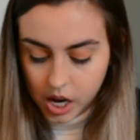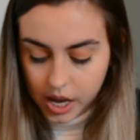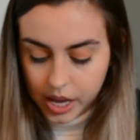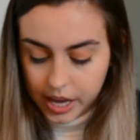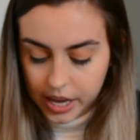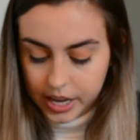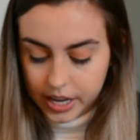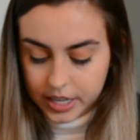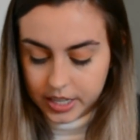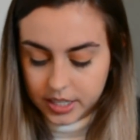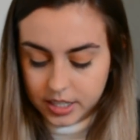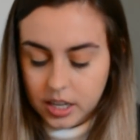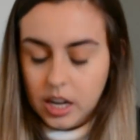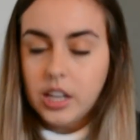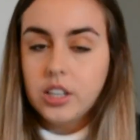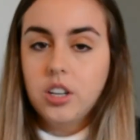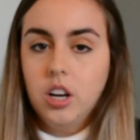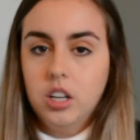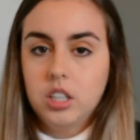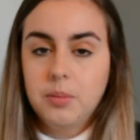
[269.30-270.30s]
And I
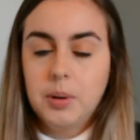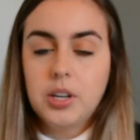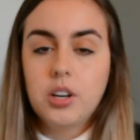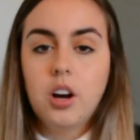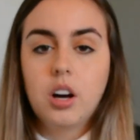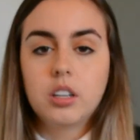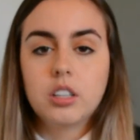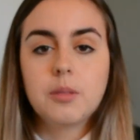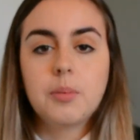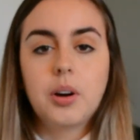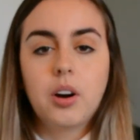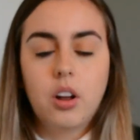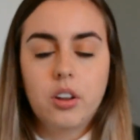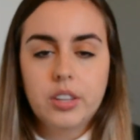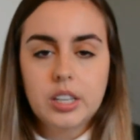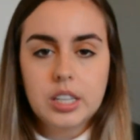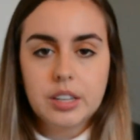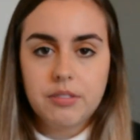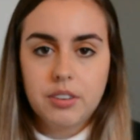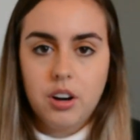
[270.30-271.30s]
talked to my doctor about all
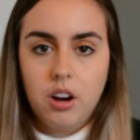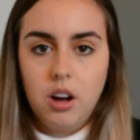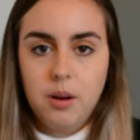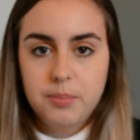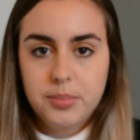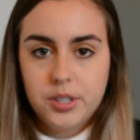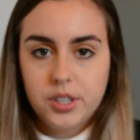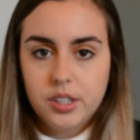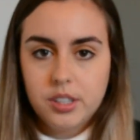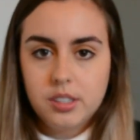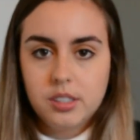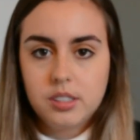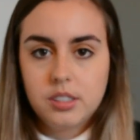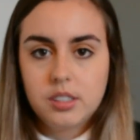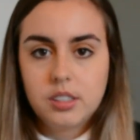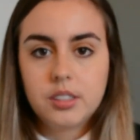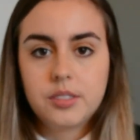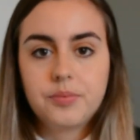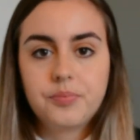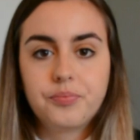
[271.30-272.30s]
the different
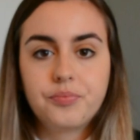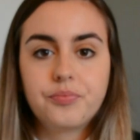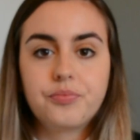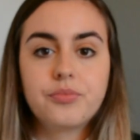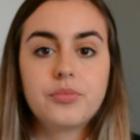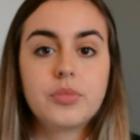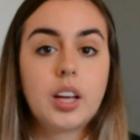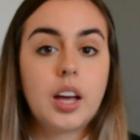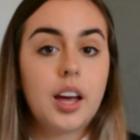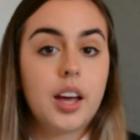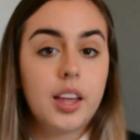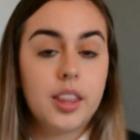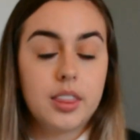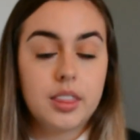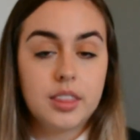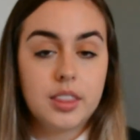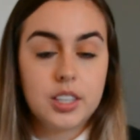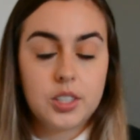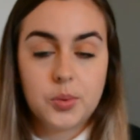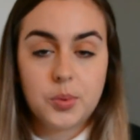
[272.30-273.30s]
options,
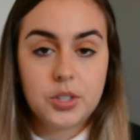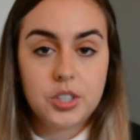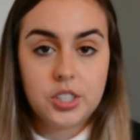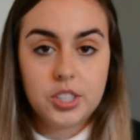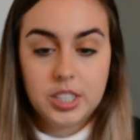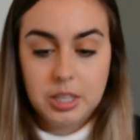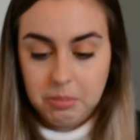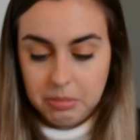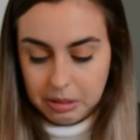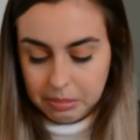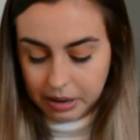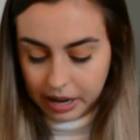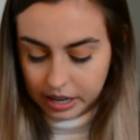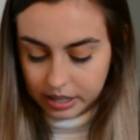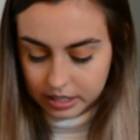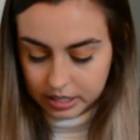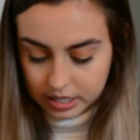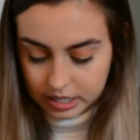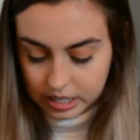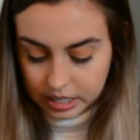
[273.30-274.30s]
and this one just seemed the
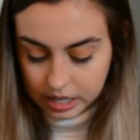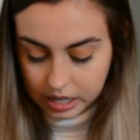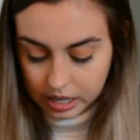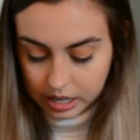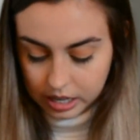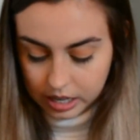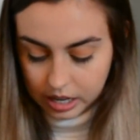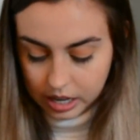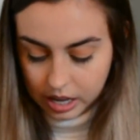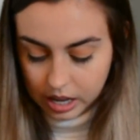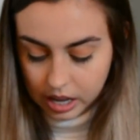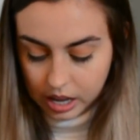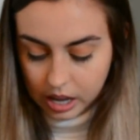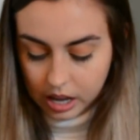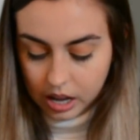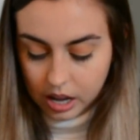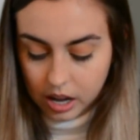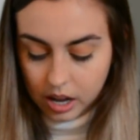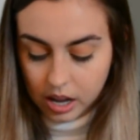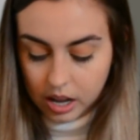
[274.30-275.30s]
best.
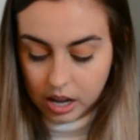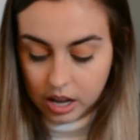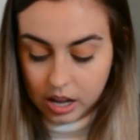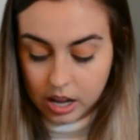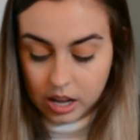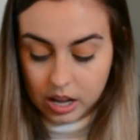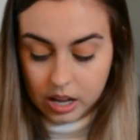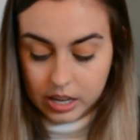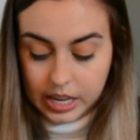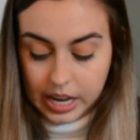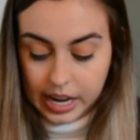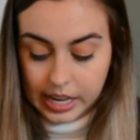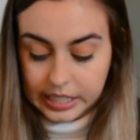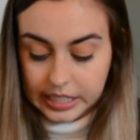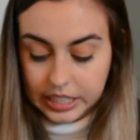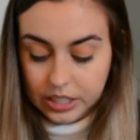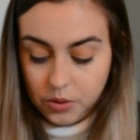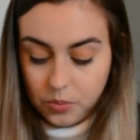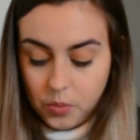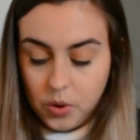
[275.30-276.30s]
Yeah, I
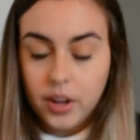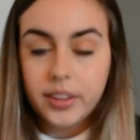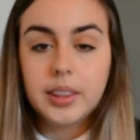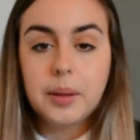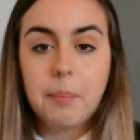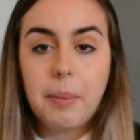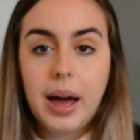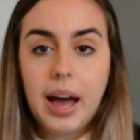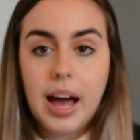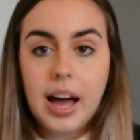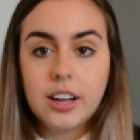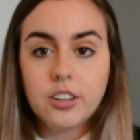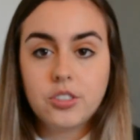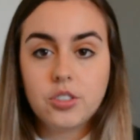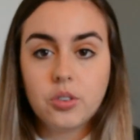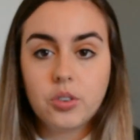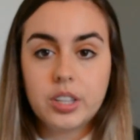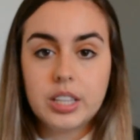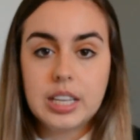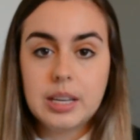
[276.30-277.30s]
didn't want the
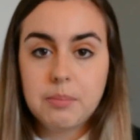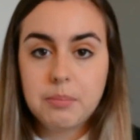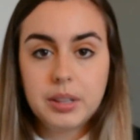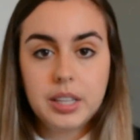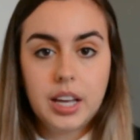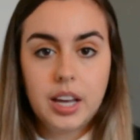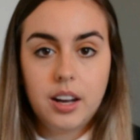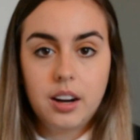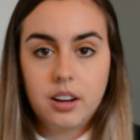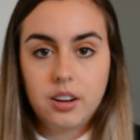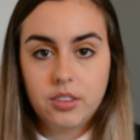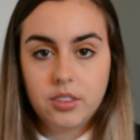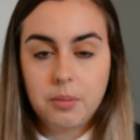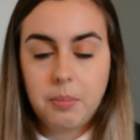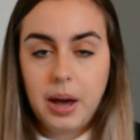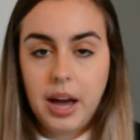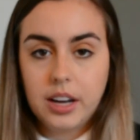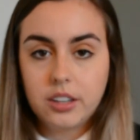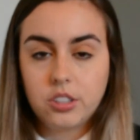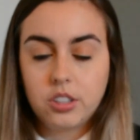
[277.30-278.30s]
patch or the implant. I know the
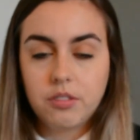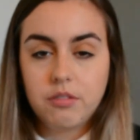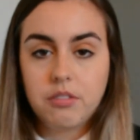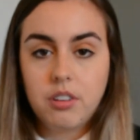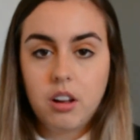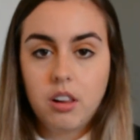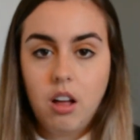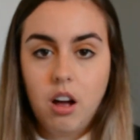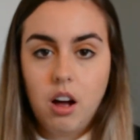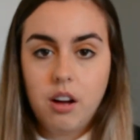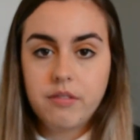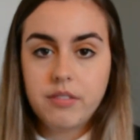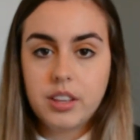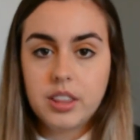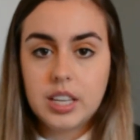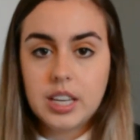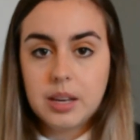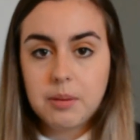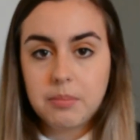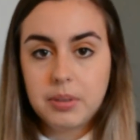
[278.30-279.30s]
patch can fall off,
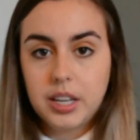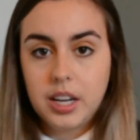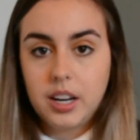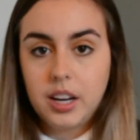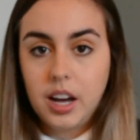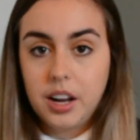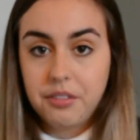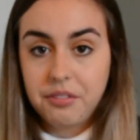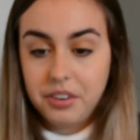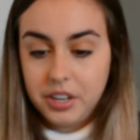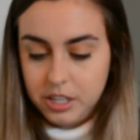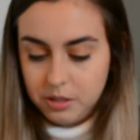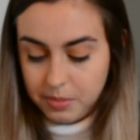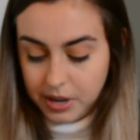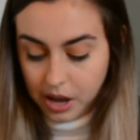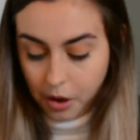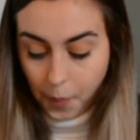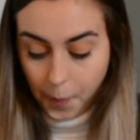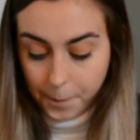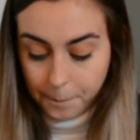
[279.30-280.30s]
and the implant kind of freaked me
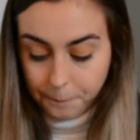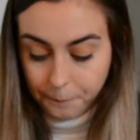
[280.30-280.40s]
out.